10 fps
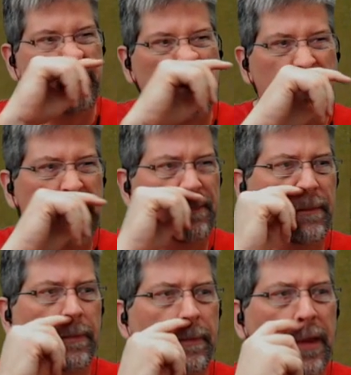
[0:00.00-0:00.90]

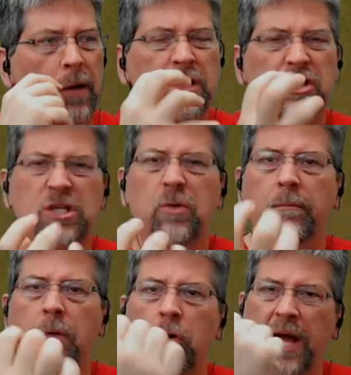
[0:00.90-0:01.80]
I want to see what
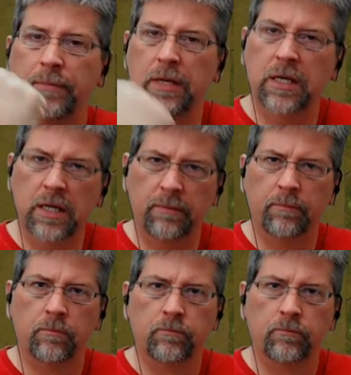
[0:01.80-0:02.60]
mode I'm in